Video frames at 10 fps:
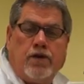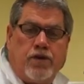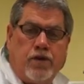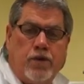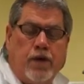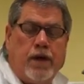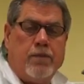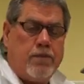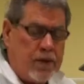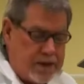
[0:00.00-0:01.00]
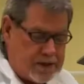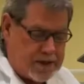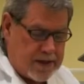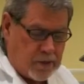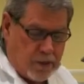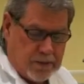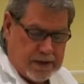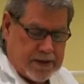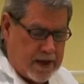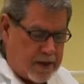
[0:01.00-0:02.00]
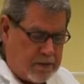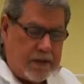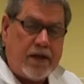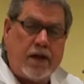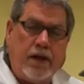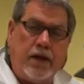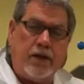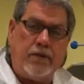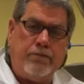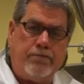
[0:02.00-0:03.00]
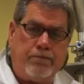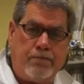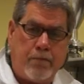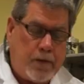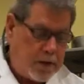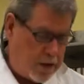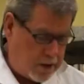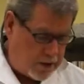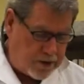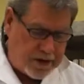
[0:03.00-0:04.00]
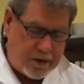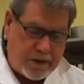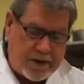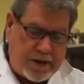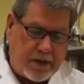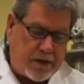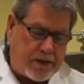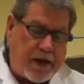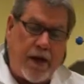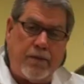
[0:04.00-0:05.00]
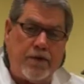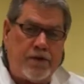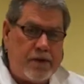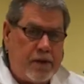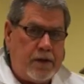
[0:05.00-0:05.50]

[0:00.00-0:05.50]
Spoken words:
to a place that it would be taken to be cleaned. Now the other thing we see all the time is